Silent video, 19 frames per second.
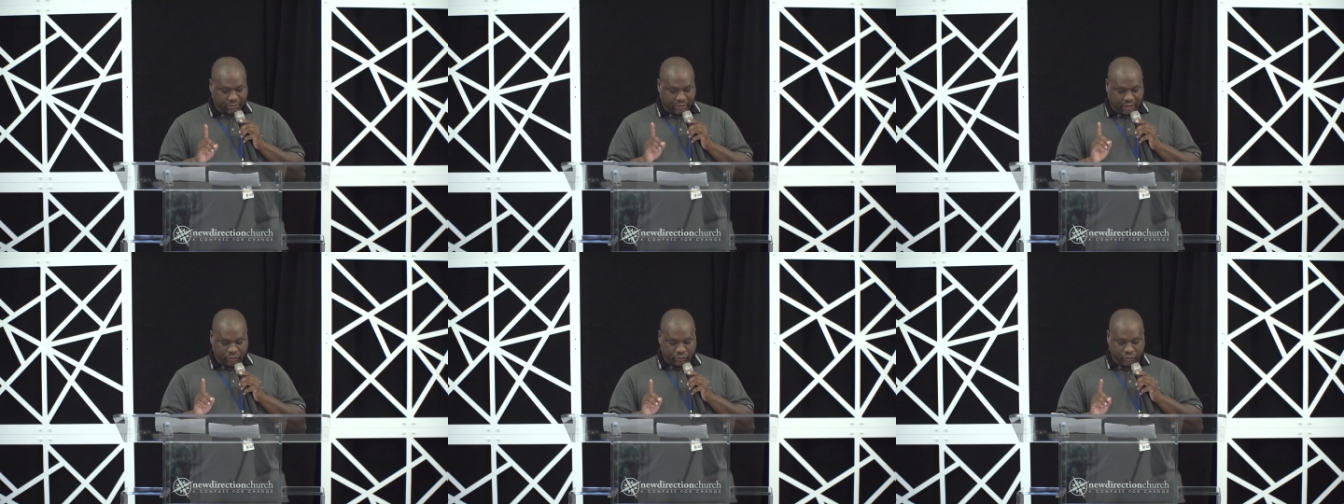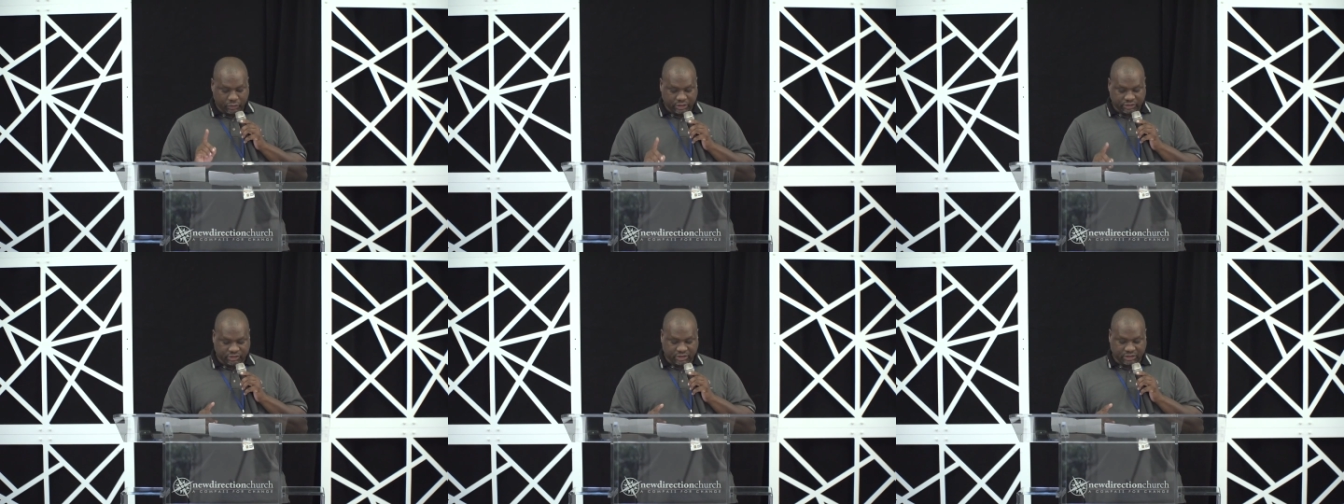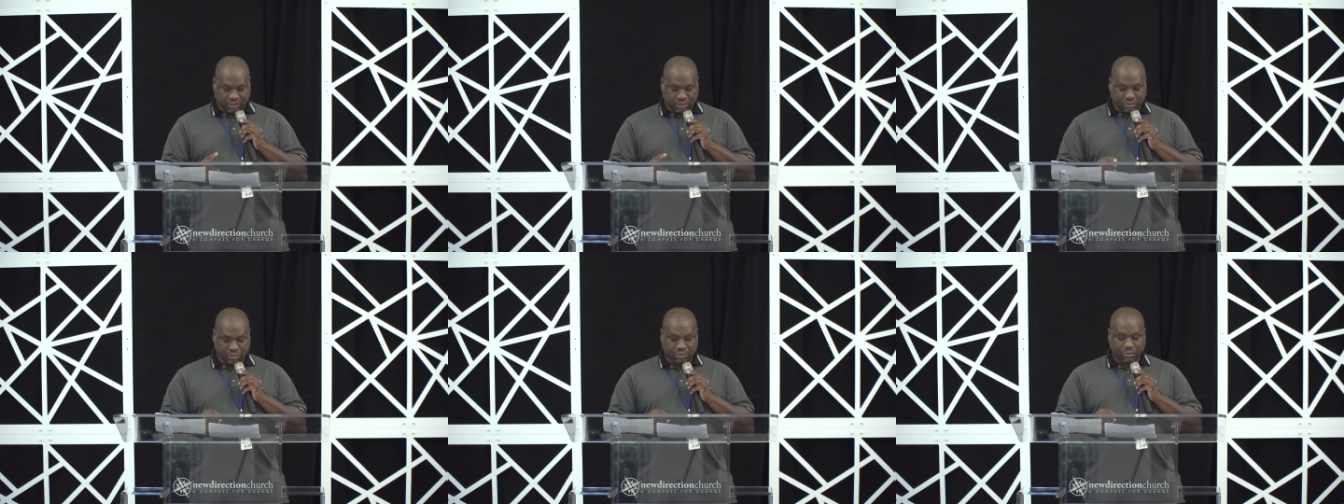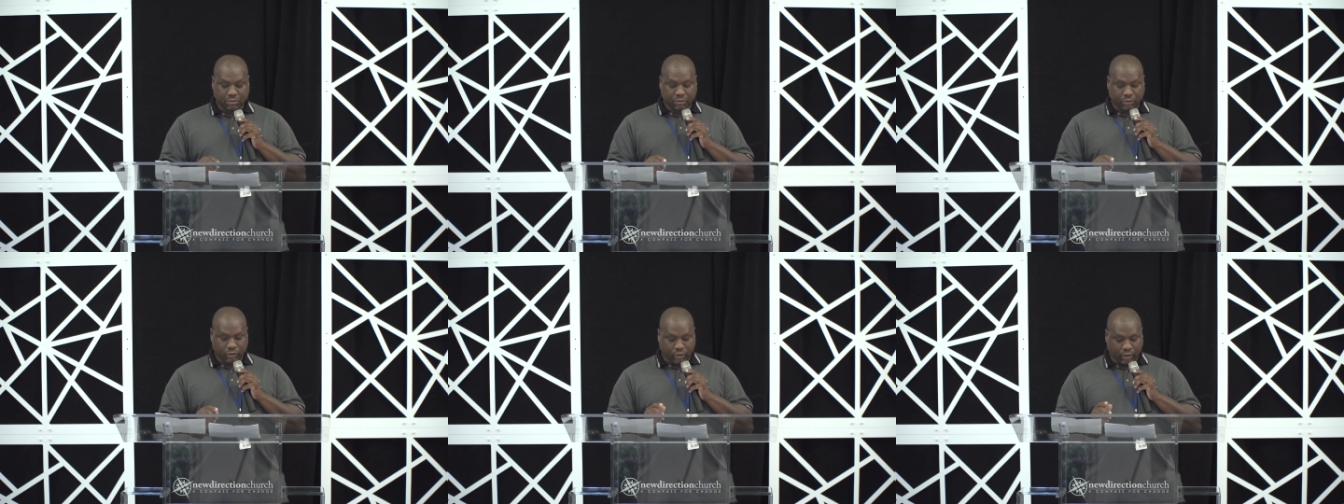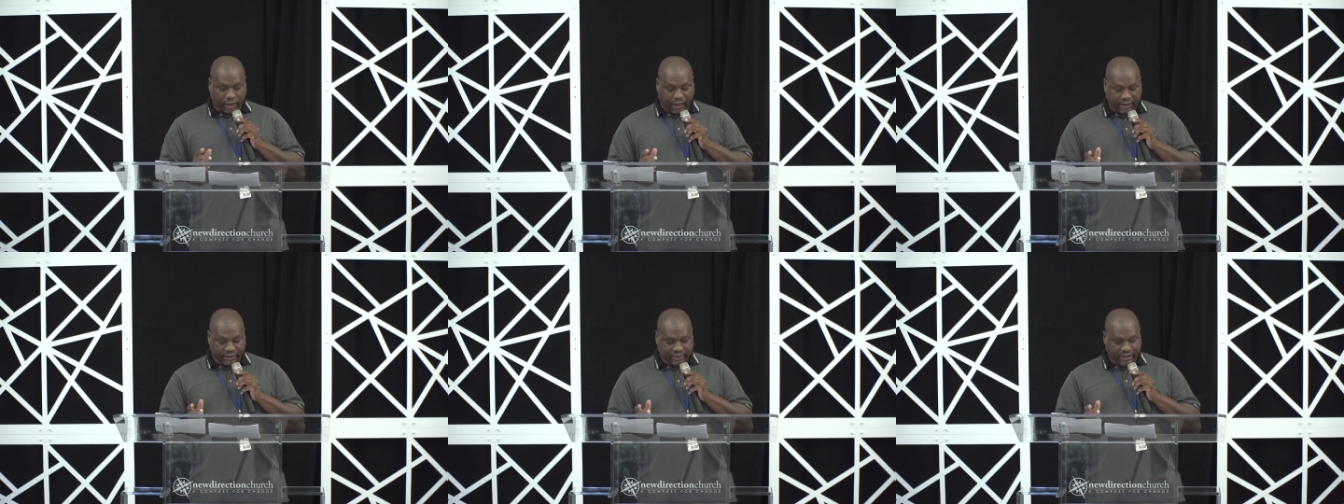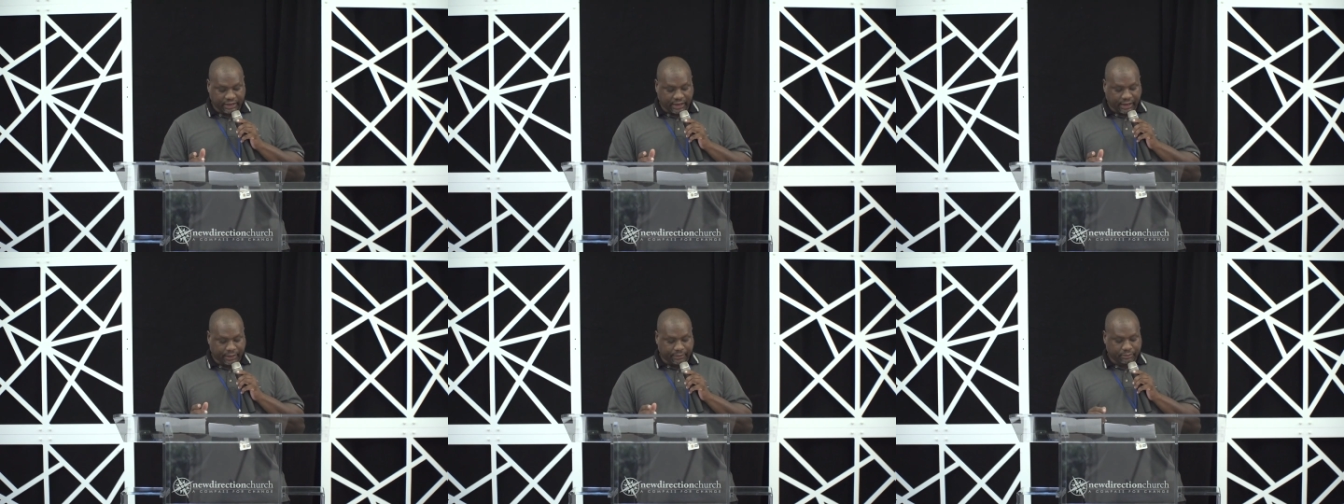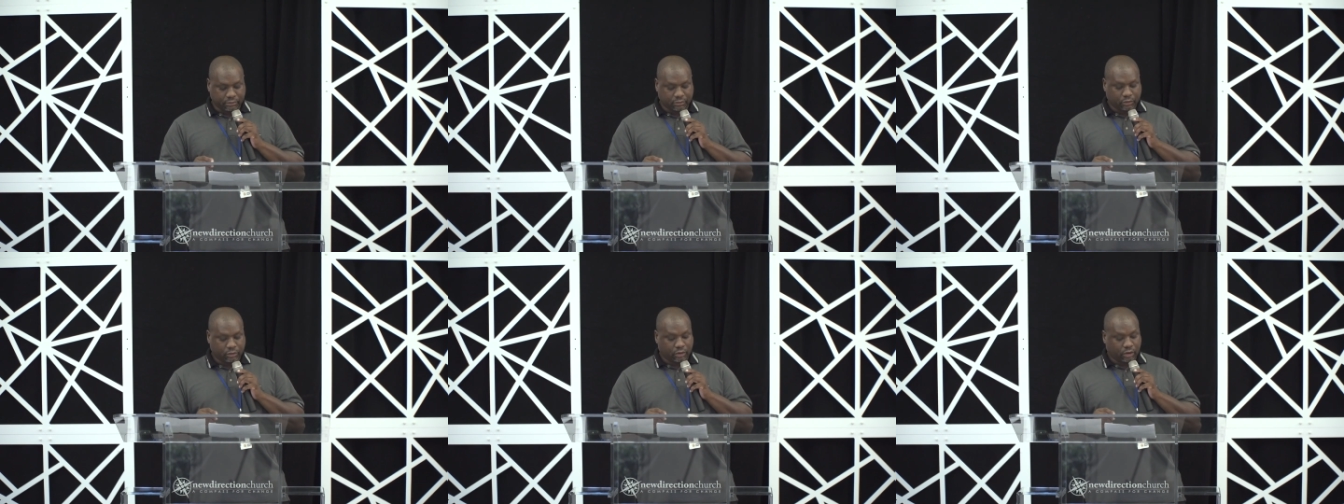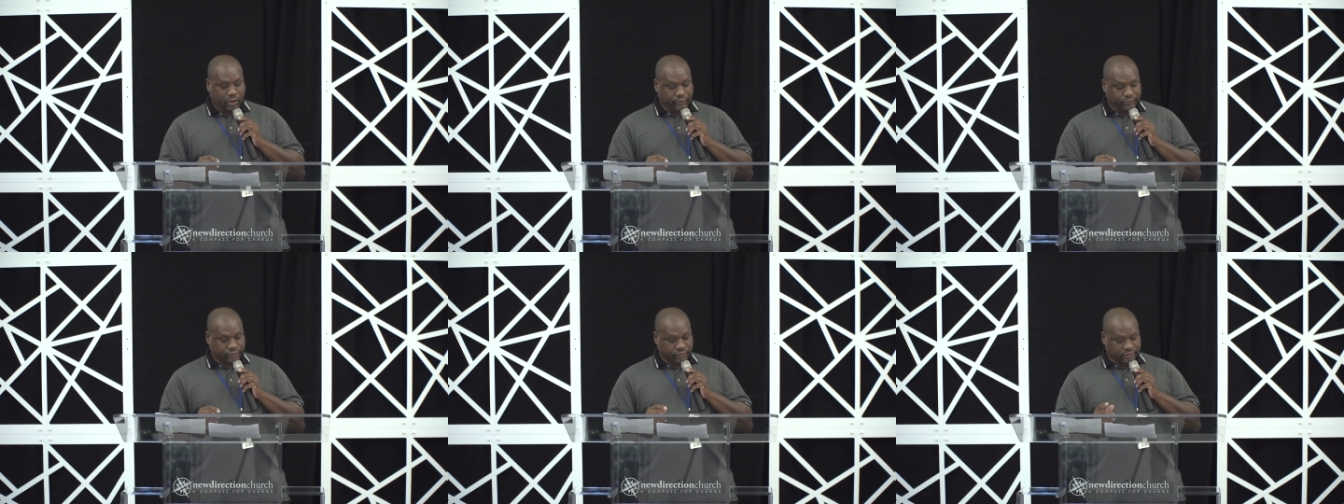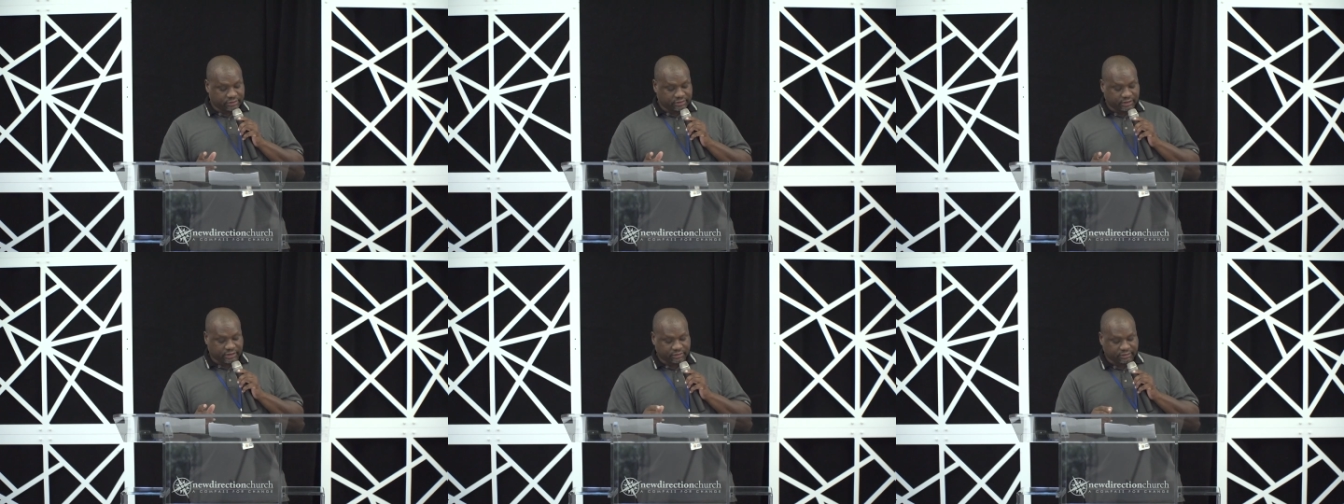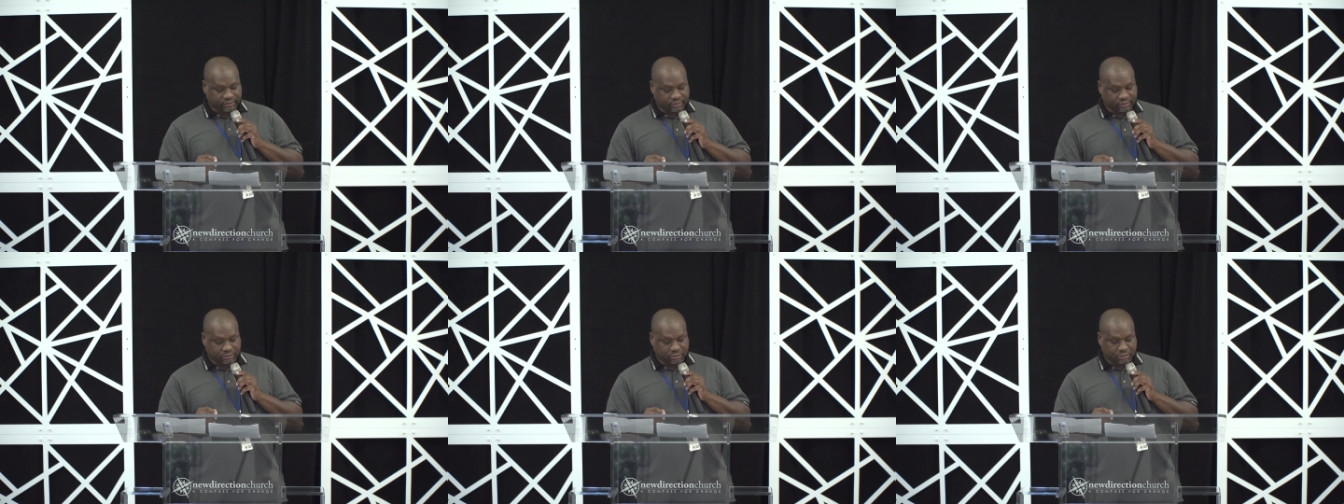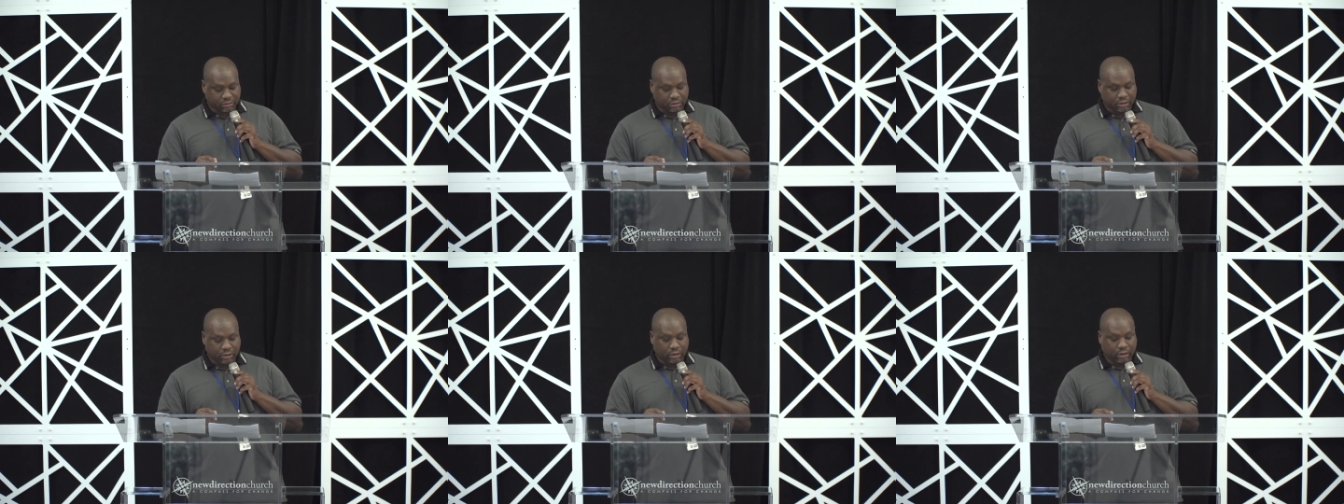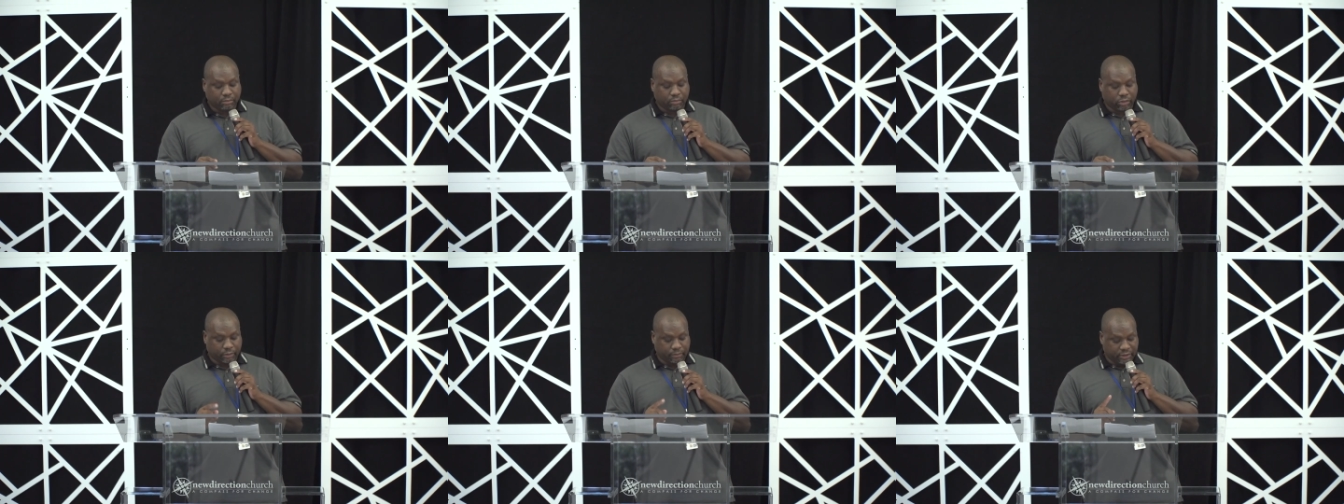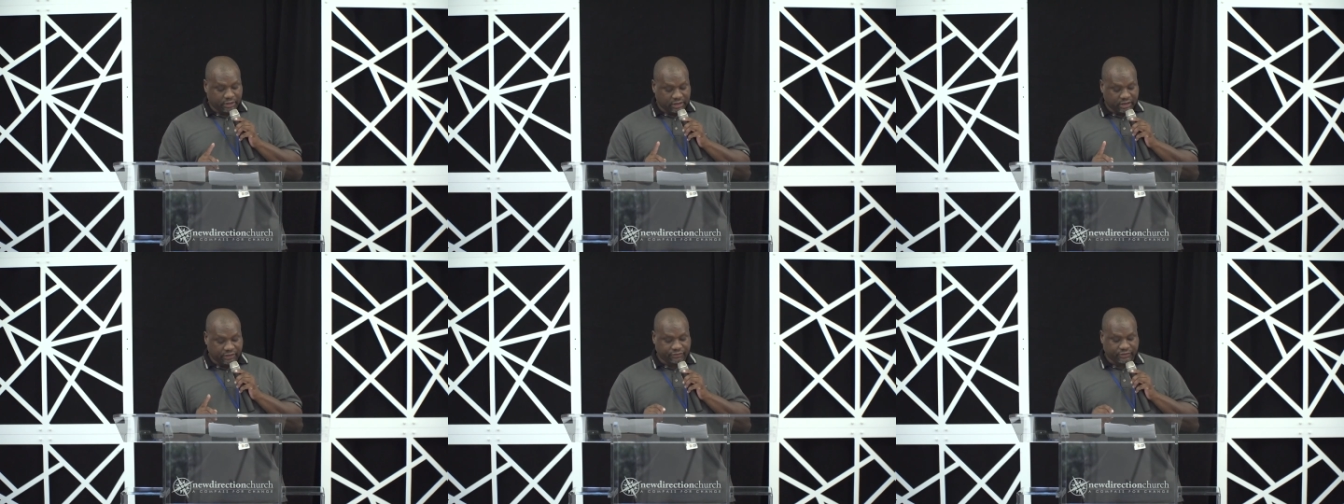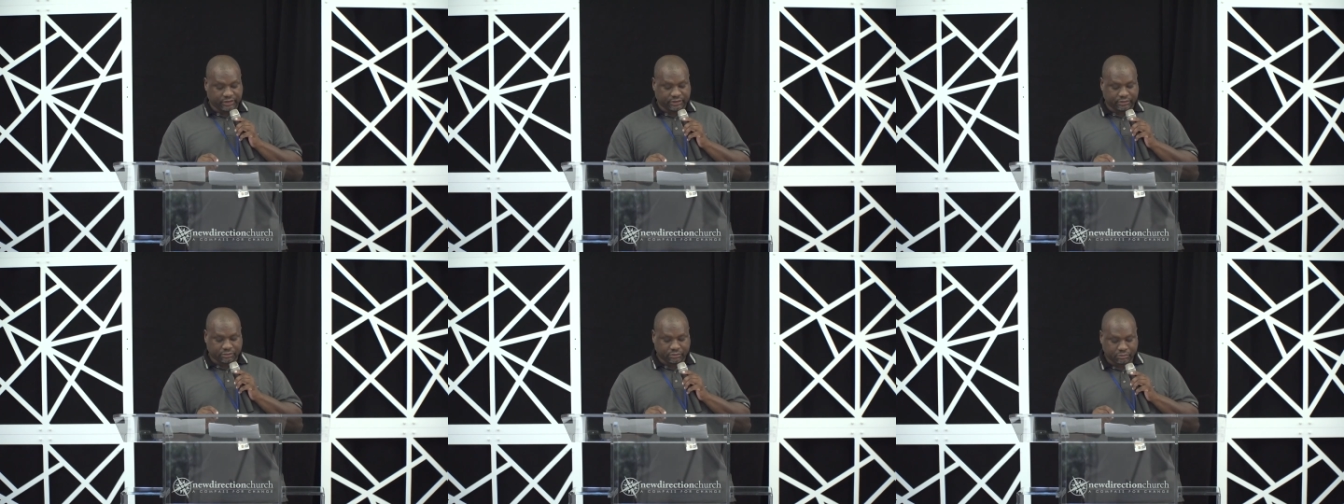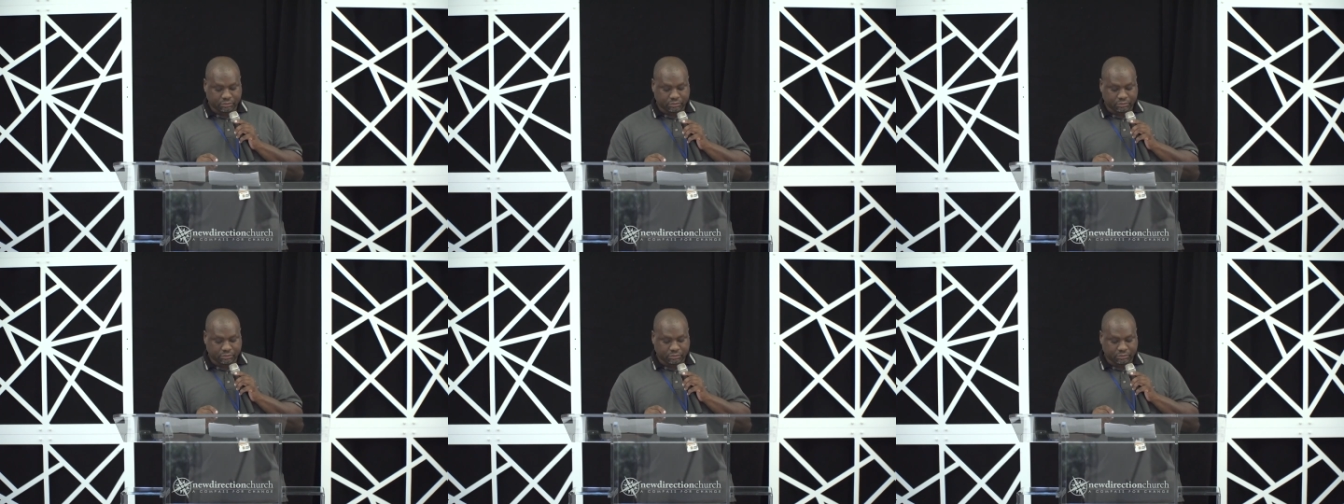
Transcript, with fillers: in reaching your idea of success, but believe it,